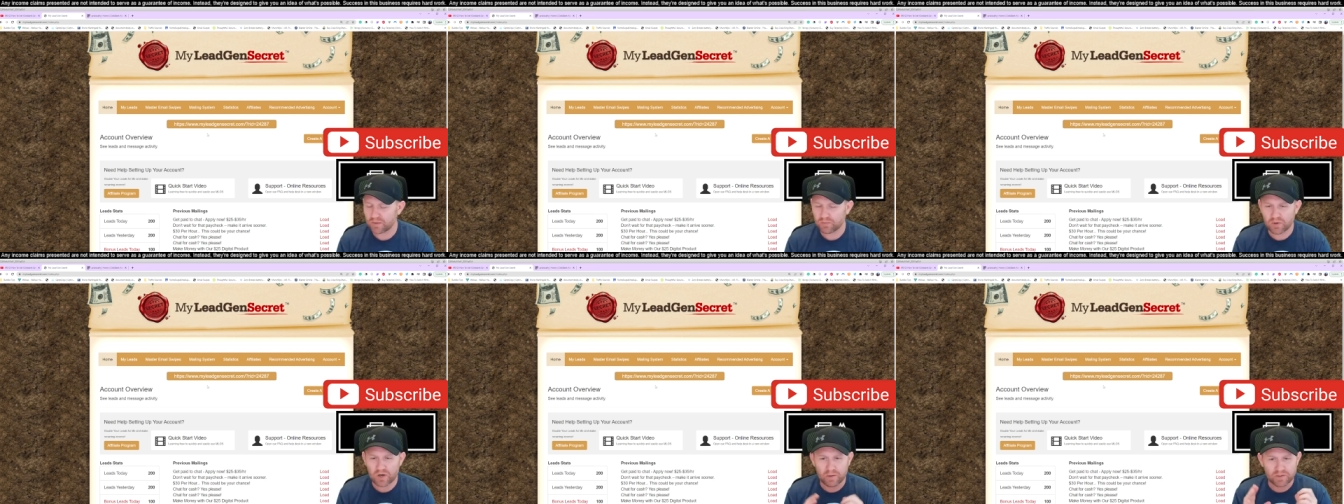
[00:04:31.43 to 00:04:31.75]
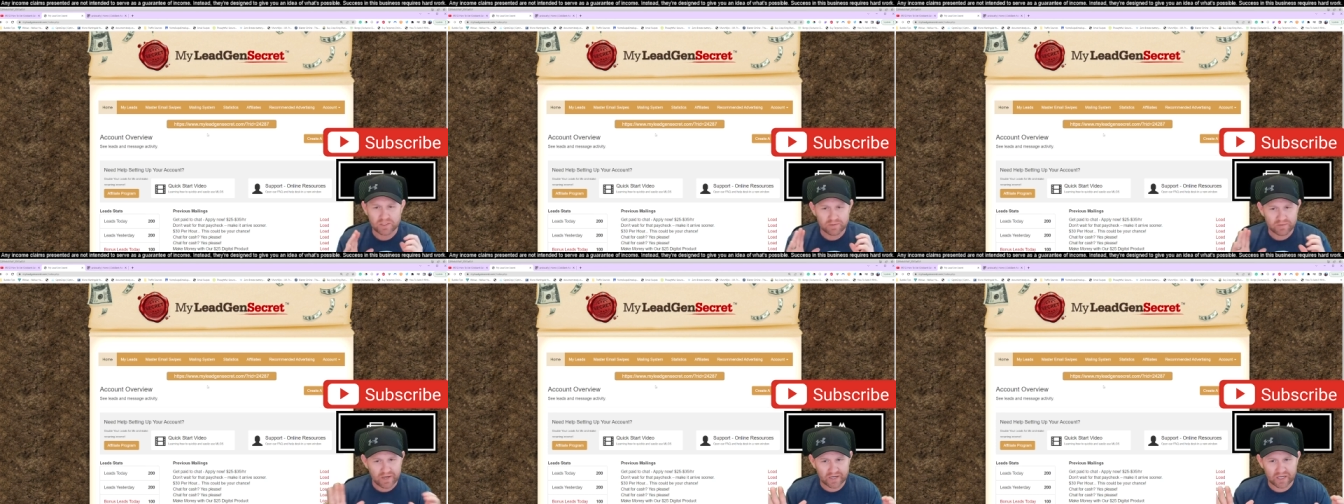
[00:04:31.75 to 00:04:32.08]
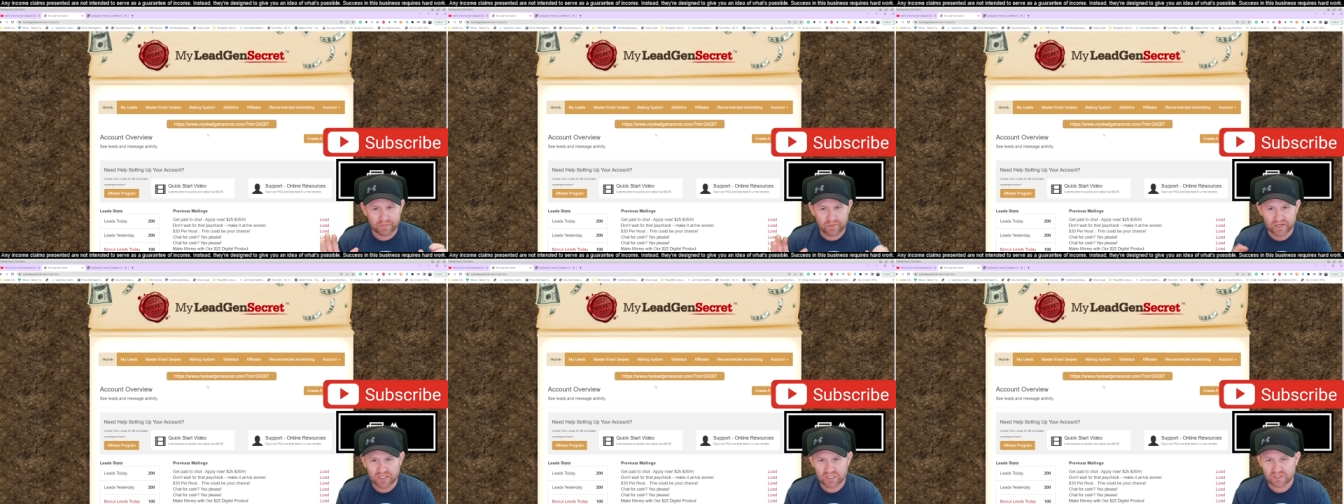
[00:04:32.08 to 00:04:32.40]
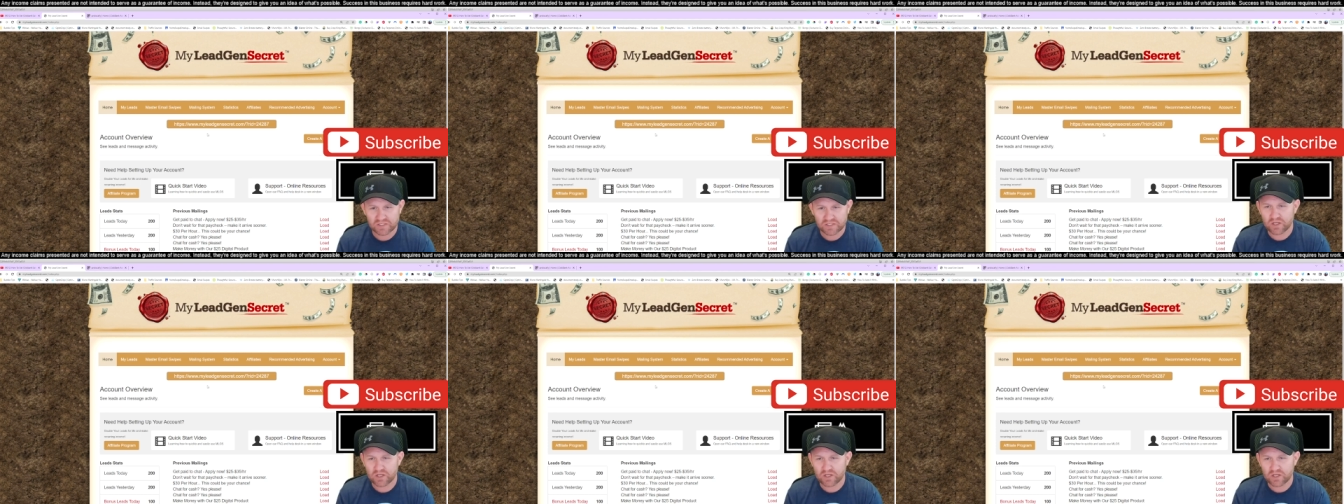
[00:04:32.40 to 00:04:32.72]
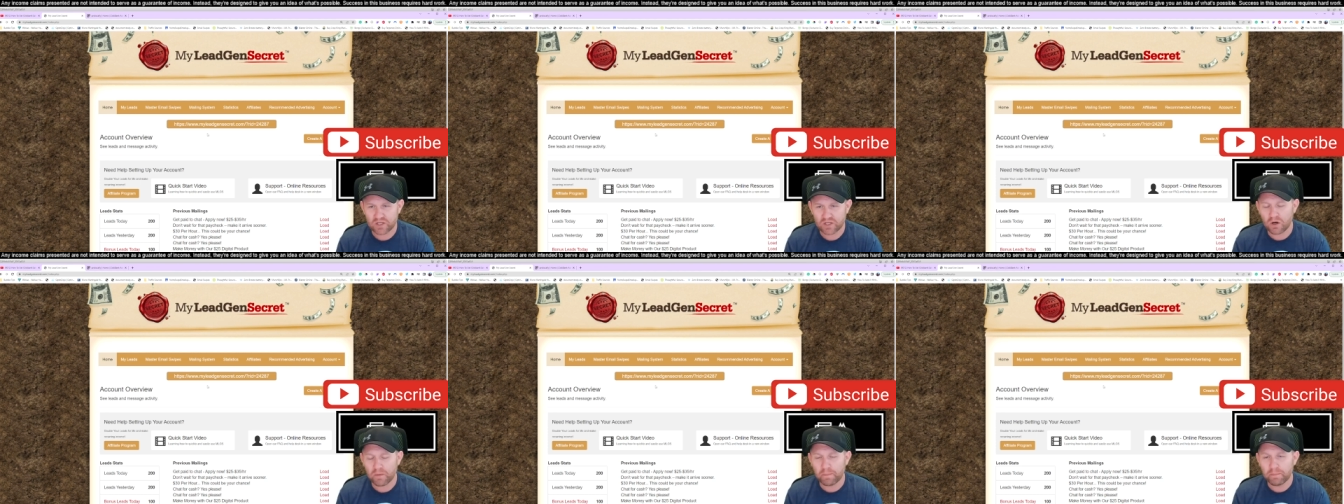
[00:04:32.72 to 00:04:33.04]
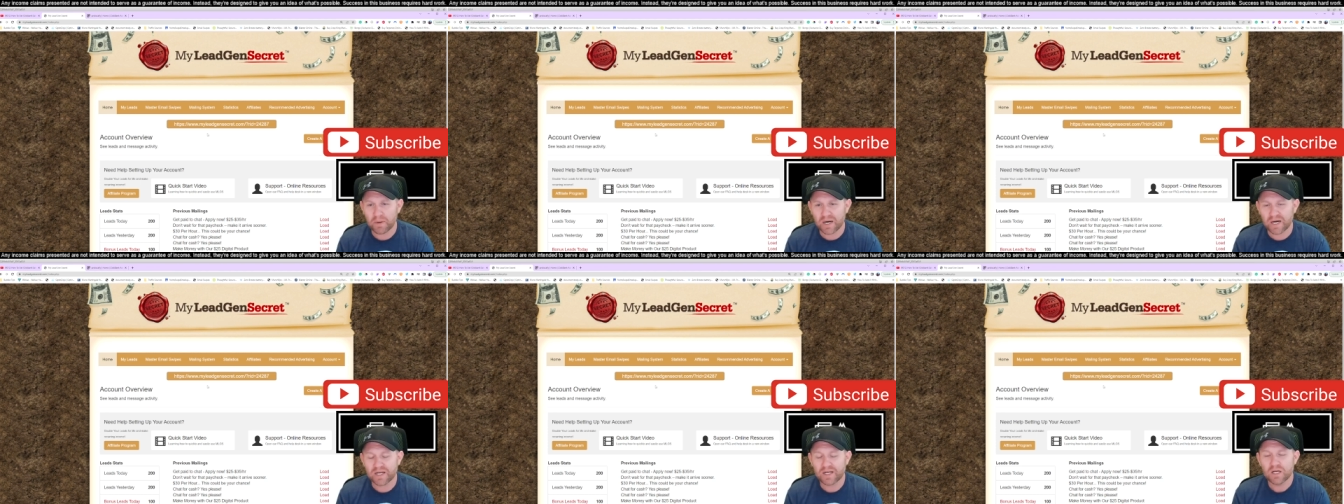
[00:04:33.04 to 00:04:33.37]
I promise I'm not gonna make this video long,
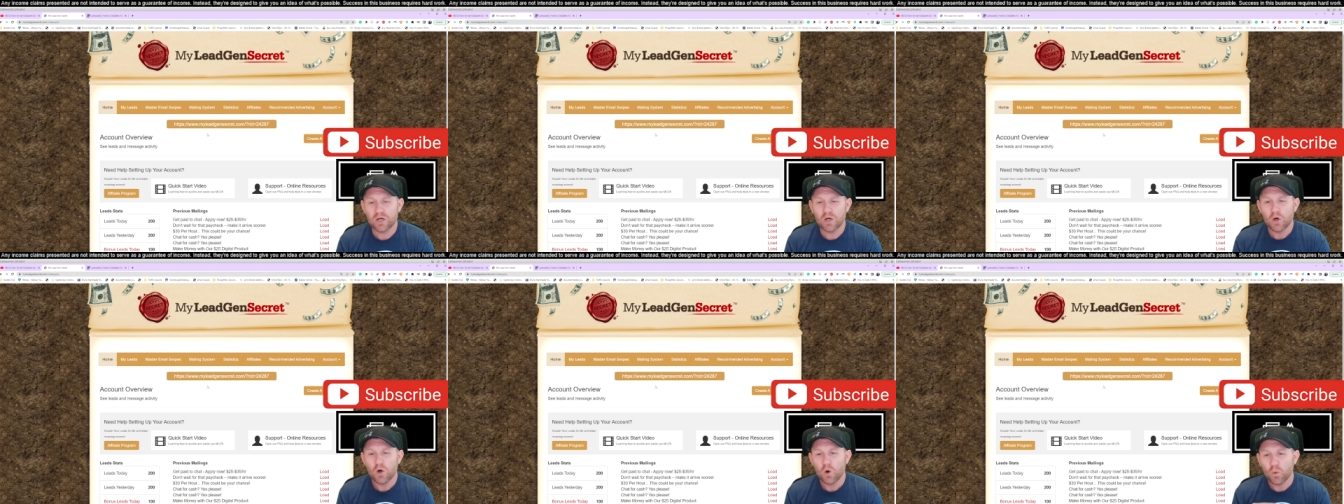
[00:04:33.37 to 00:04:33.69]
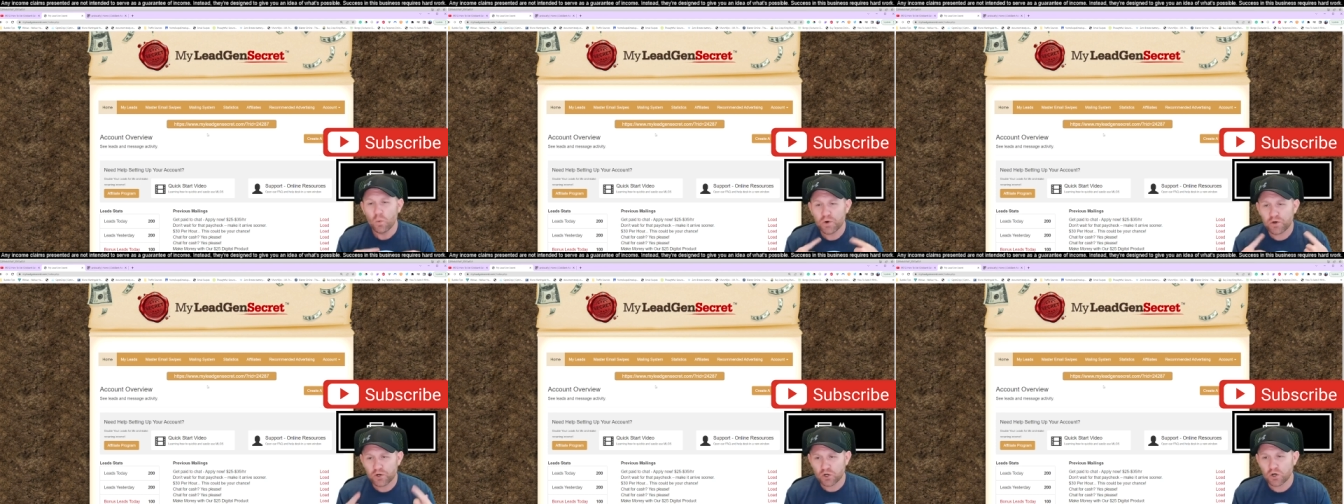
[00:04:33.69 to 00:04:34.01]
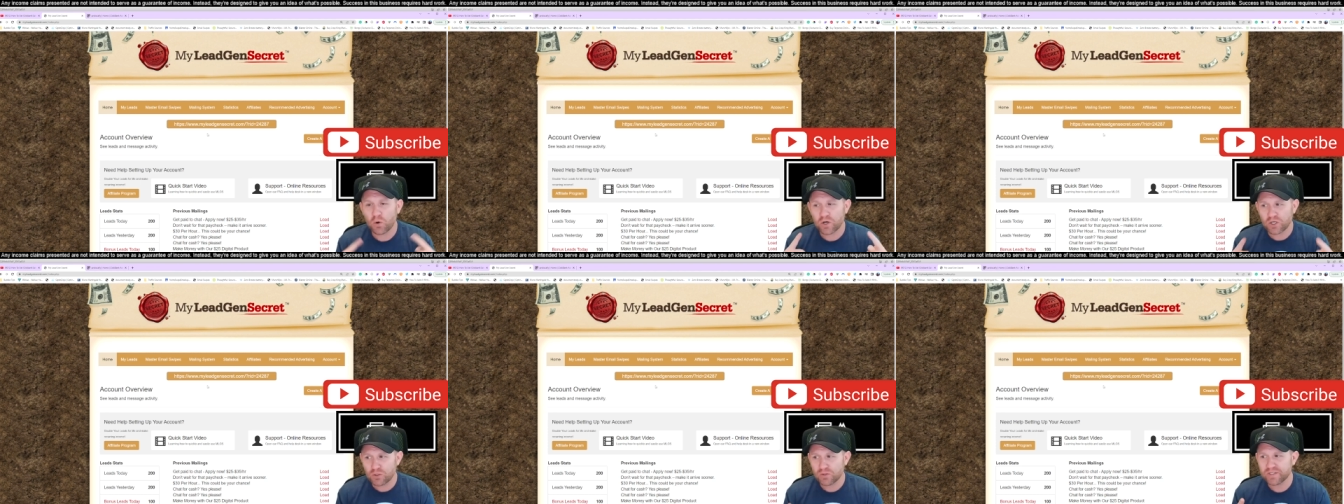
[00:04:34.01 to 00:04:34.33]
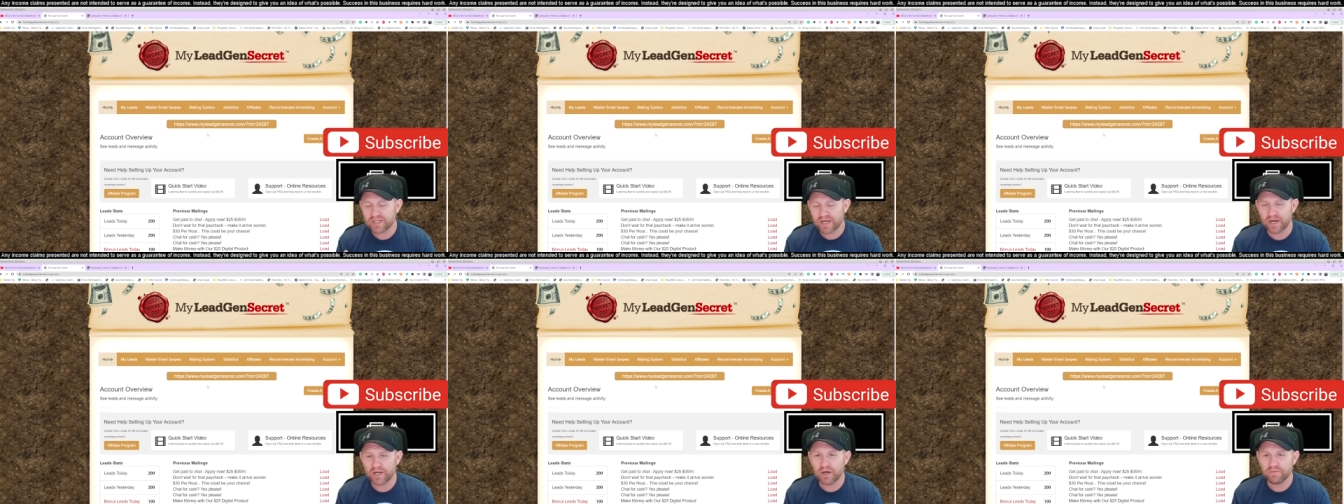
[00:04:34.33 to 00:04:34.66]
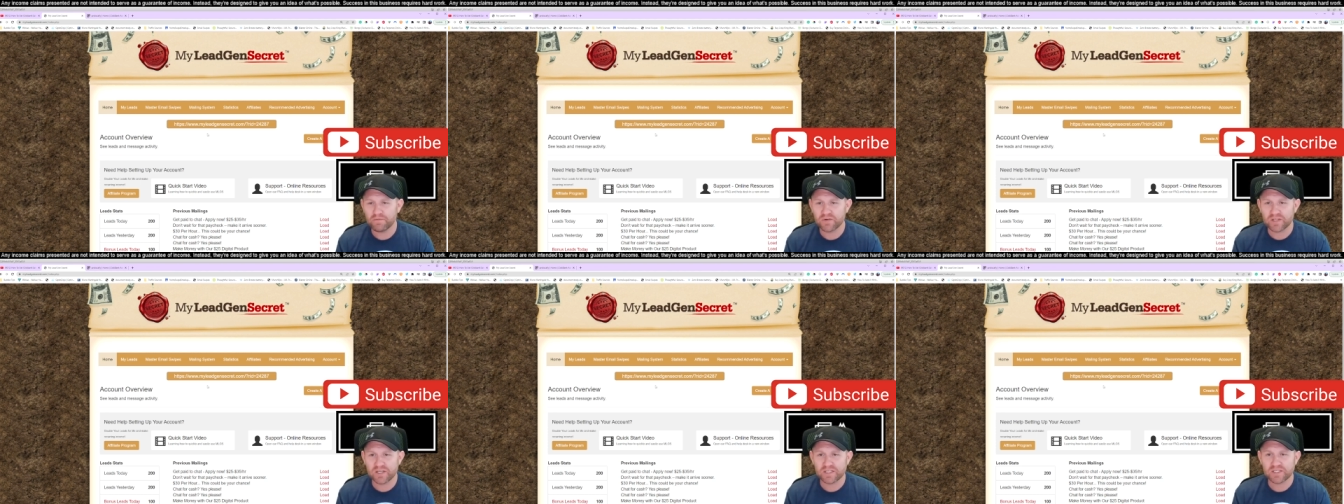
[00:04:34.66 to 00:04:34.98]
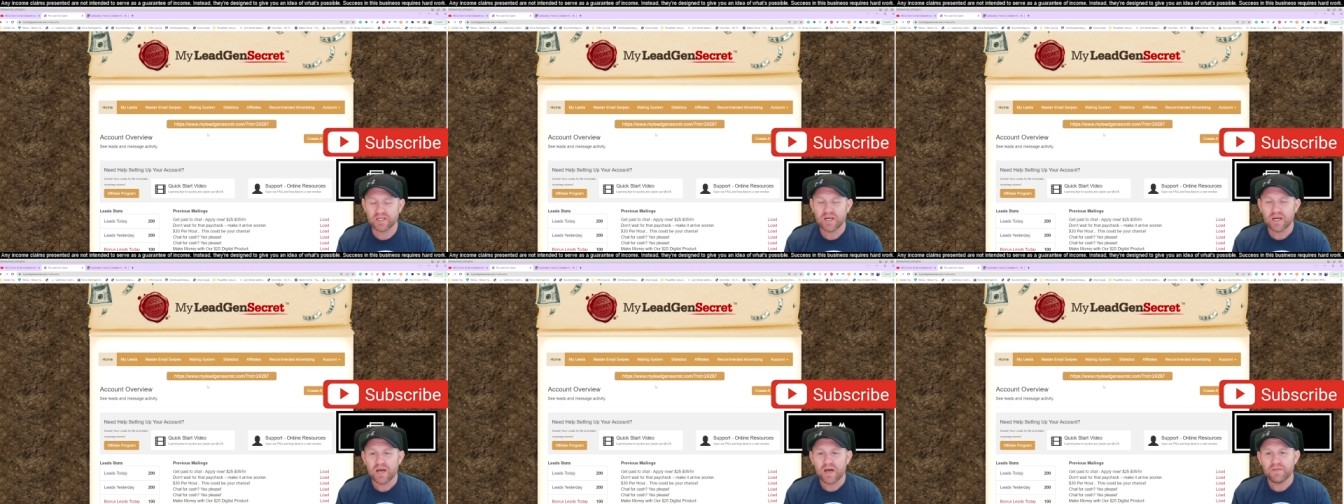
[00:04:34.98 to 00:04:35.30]
but when you're going to sign up for this,